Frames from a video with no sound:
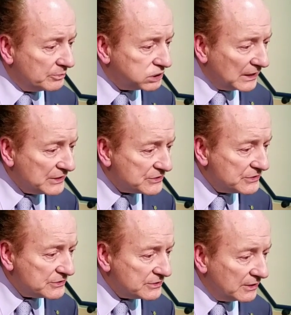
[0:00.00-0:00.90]

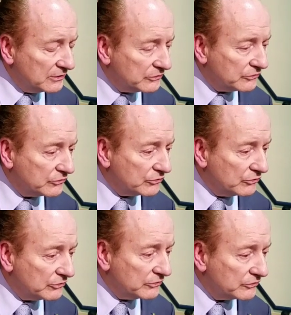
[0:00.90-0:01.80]
places,
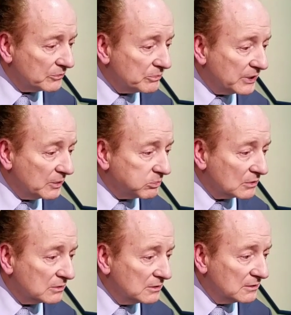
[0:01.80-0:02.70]
institutions, and people